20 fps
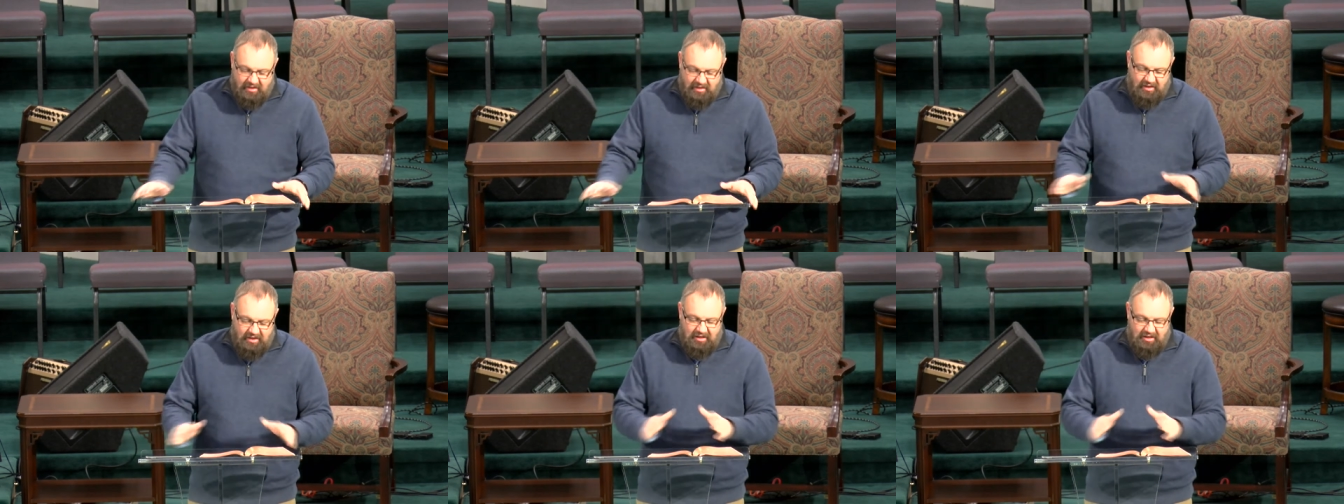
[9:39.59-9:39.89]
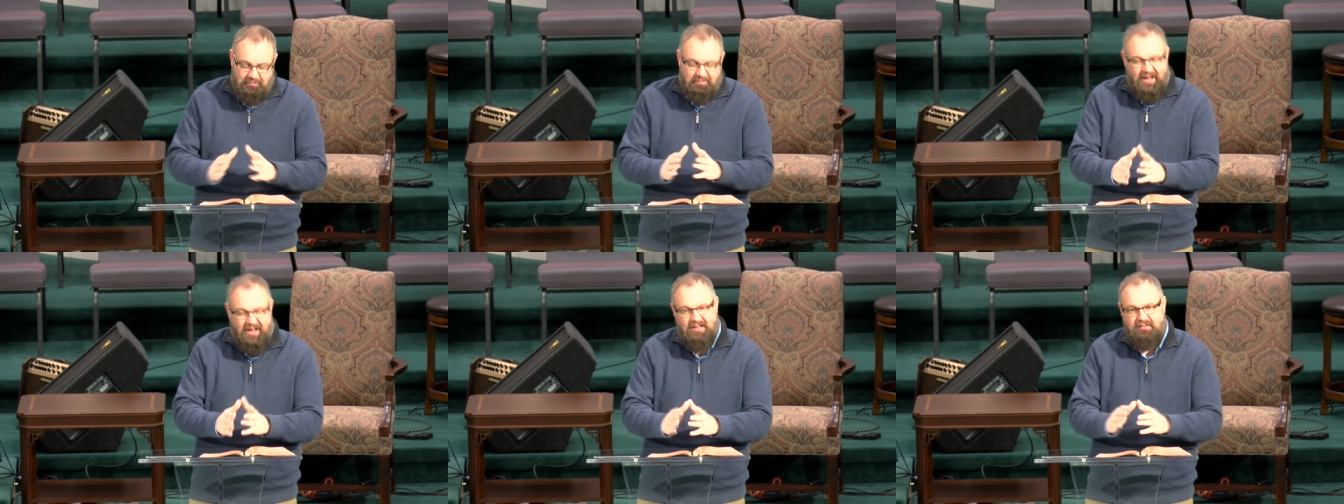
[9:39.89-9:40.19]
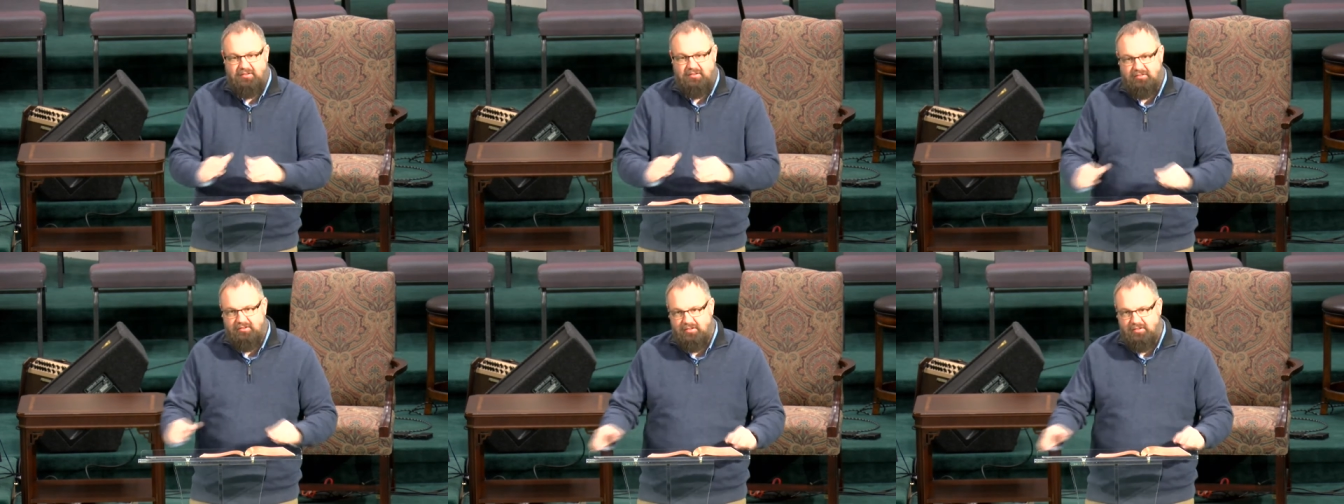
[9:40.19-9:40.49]
in
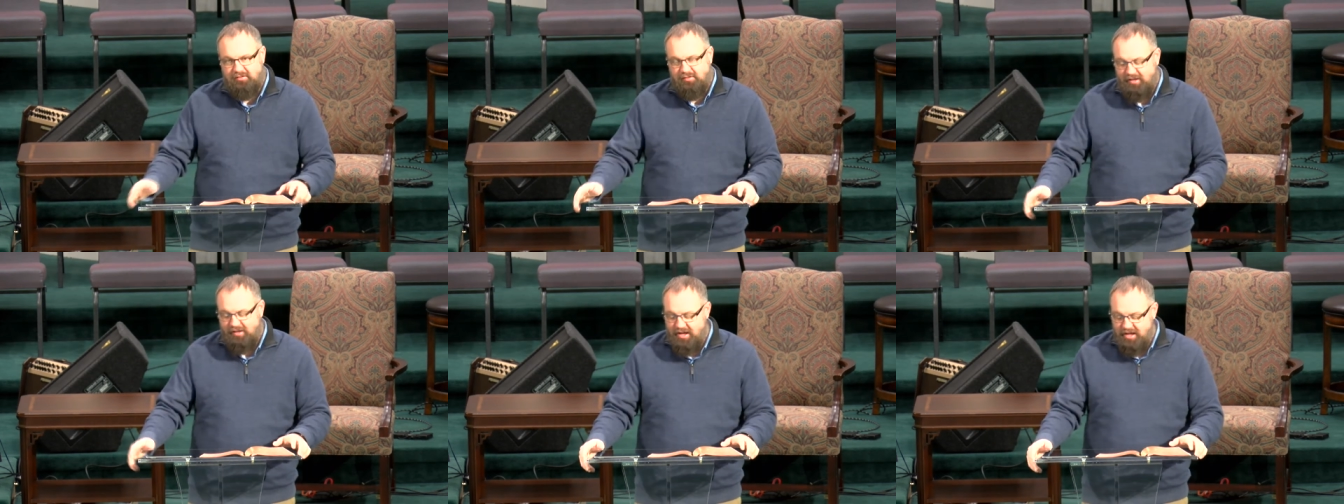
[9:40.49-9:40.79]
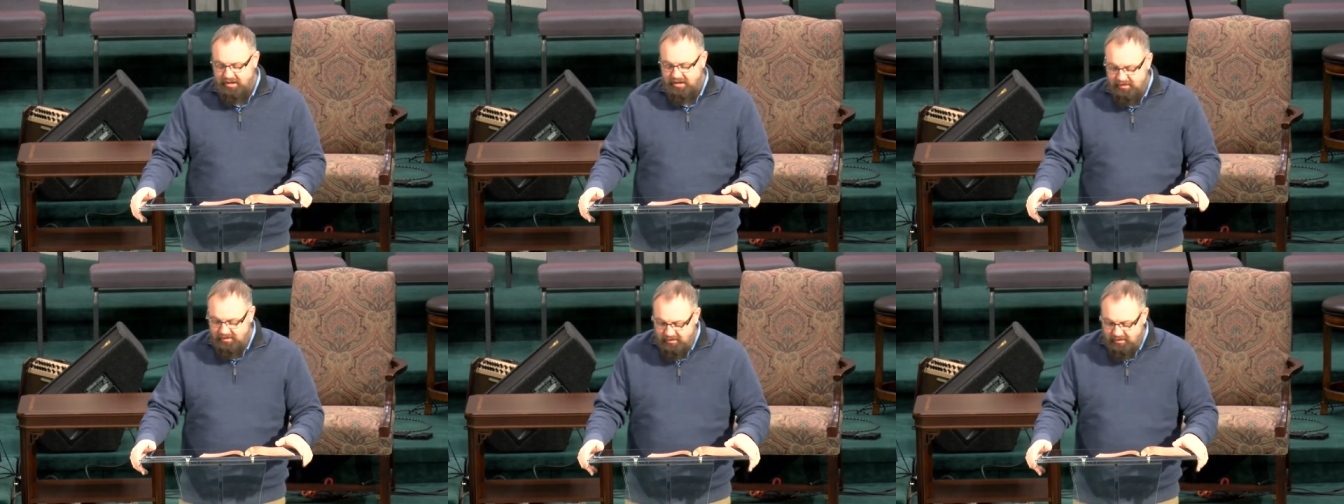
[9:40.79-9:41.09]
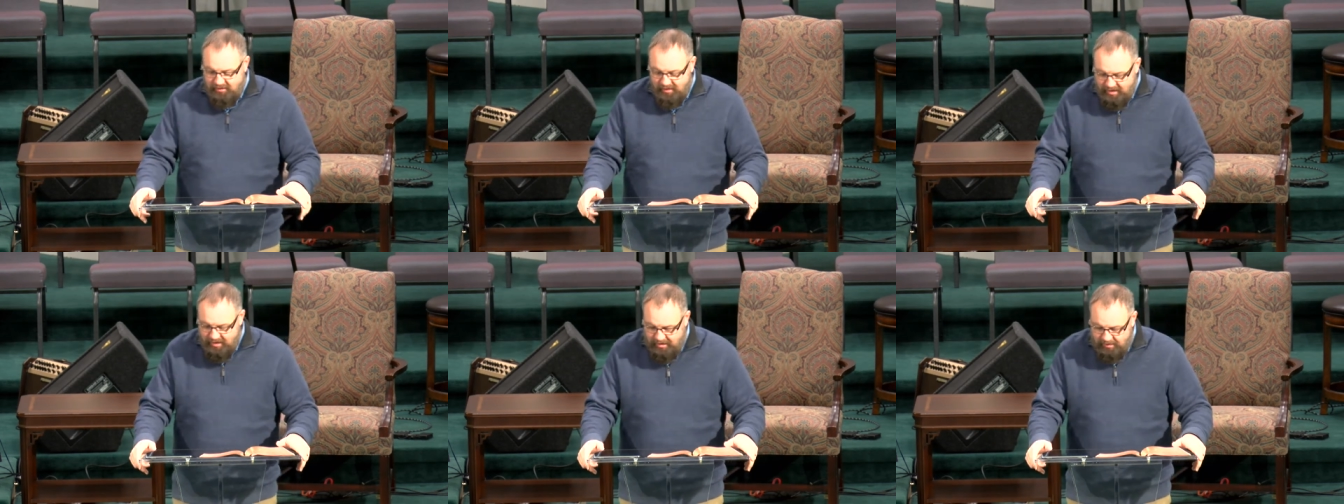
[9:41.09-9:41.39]
passages like
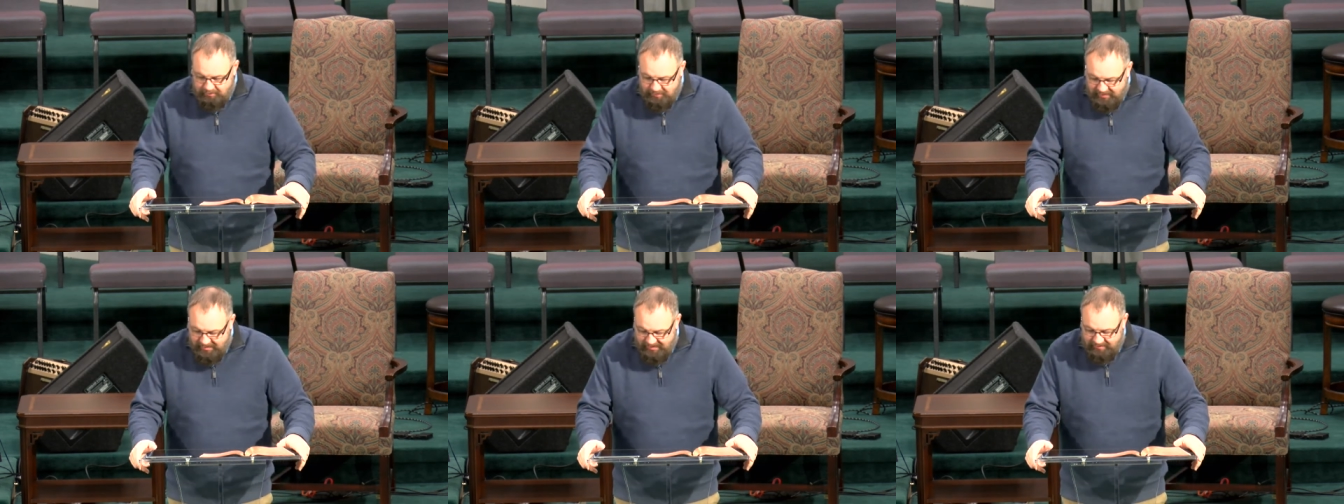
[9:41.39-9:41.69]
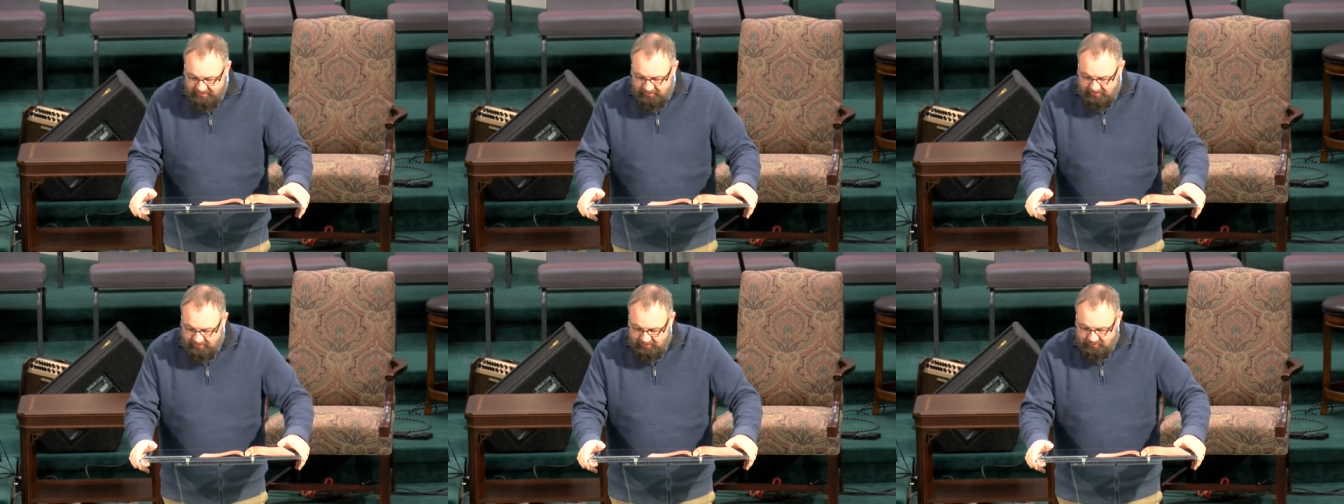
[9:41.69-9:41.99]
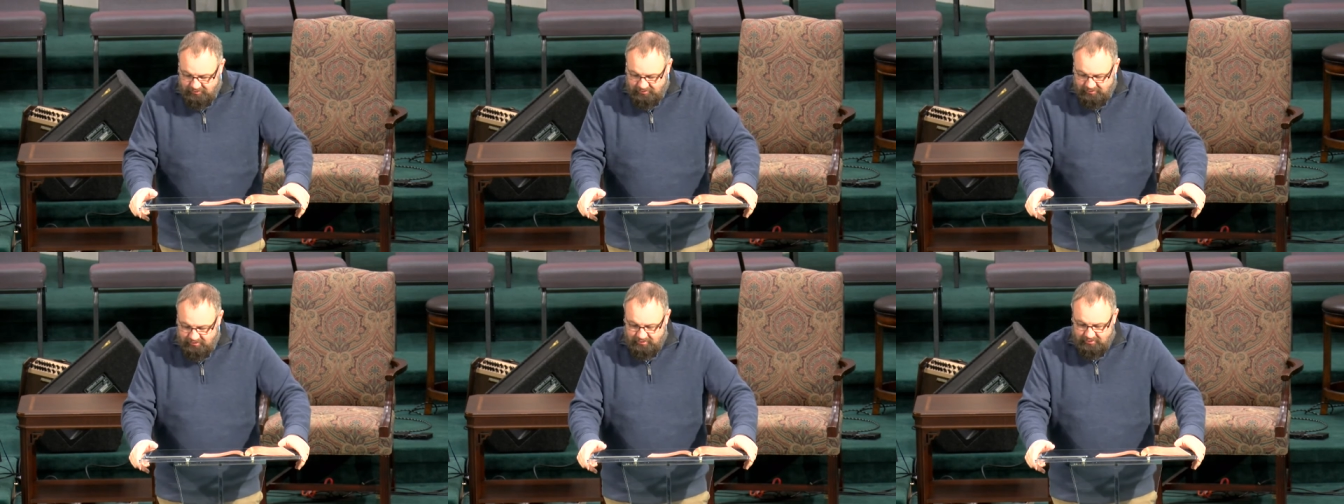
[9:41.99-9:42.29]
our
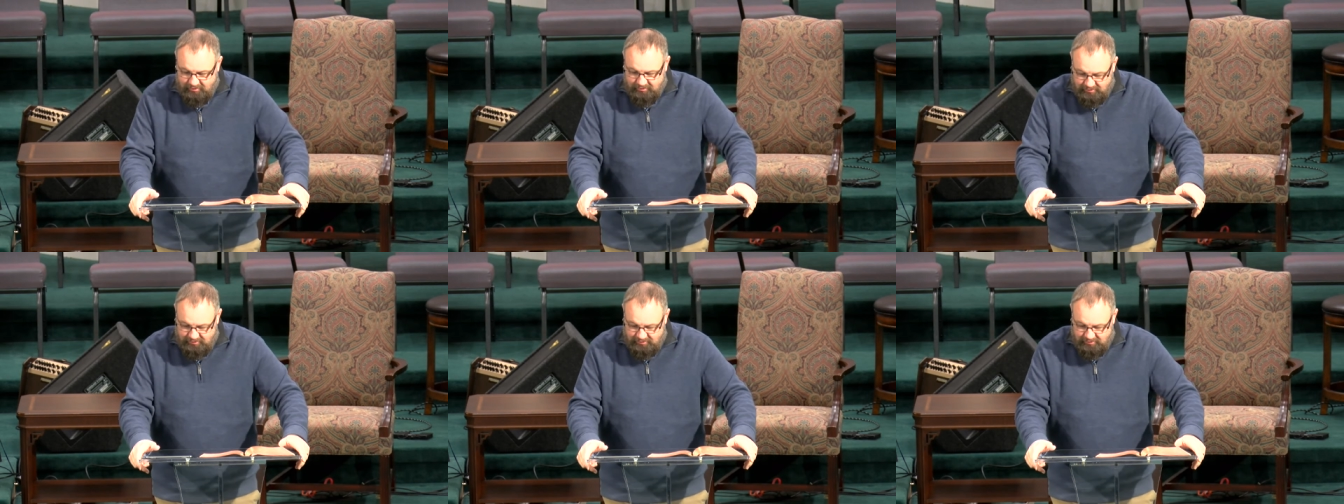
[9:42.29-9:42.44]
passage